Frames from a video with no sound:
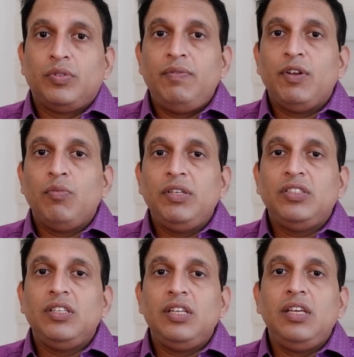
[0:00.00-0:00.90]
severe
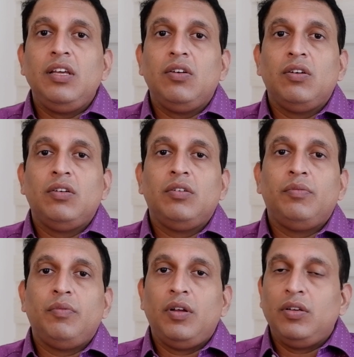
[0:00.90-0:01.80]
obesity
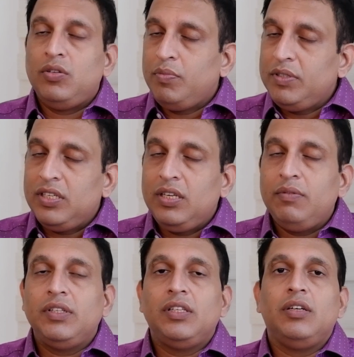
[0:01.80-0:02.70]
and
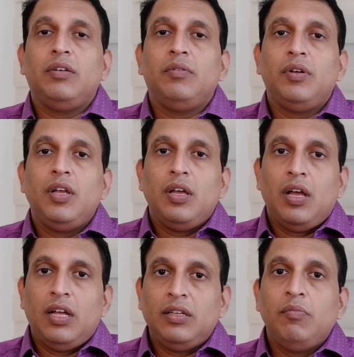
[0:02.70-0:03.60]
obesity with
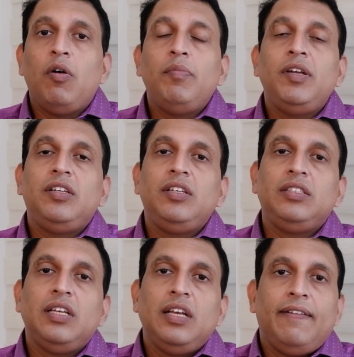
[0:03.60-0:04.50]
other
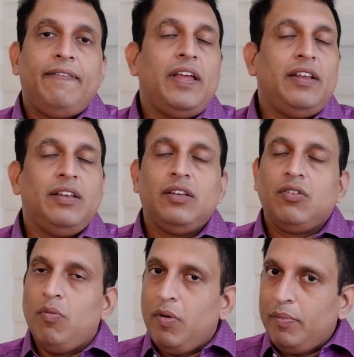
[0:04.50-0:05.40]
morbidities,
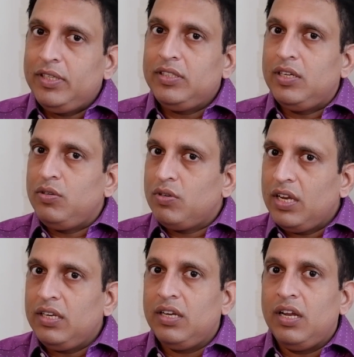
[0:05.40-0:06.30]
then comorbidities, then you
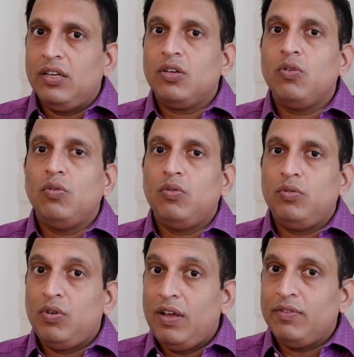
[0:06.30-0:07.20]

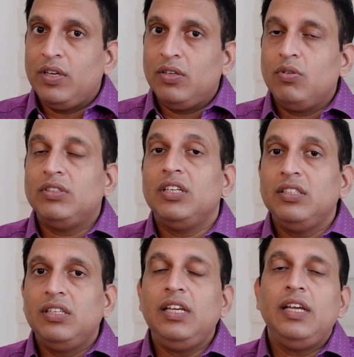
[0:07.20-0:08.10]
have to undergo a
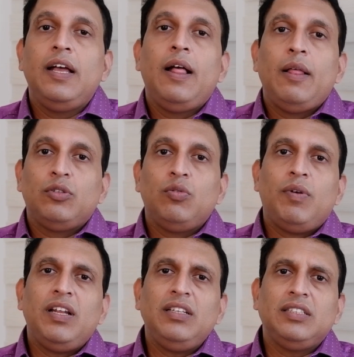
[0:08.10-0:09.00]
surgery. So
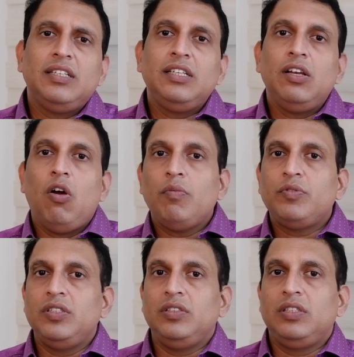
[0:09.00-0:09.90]
what are the surgical
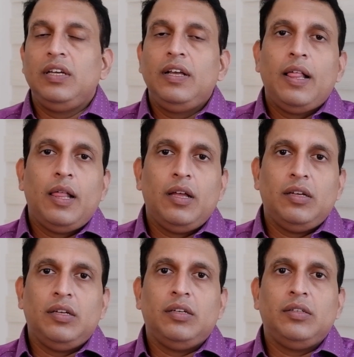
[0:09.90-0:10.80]
options?
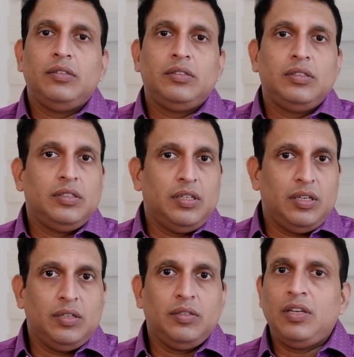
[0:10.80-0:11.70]

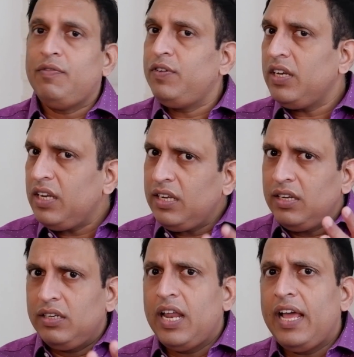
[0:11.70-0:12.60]

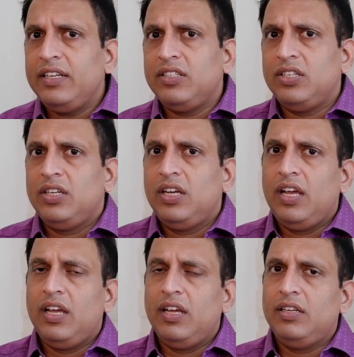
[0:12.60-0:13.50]
Definitely diet
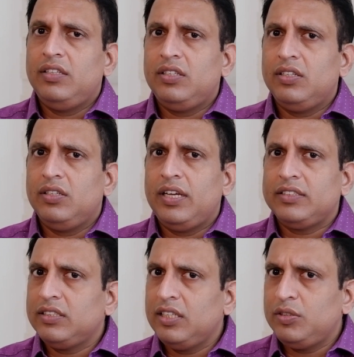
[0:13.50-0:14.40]
and
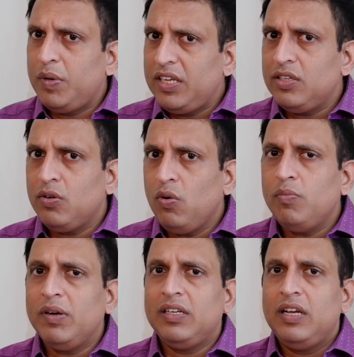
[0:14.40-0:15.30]
exercise plays a
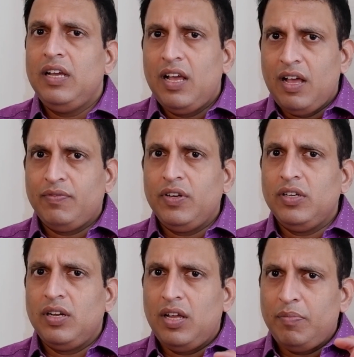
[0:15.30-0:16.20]
role, but
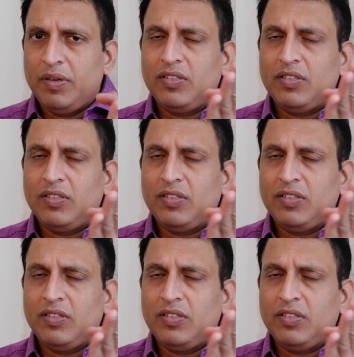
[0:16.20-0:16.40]
after a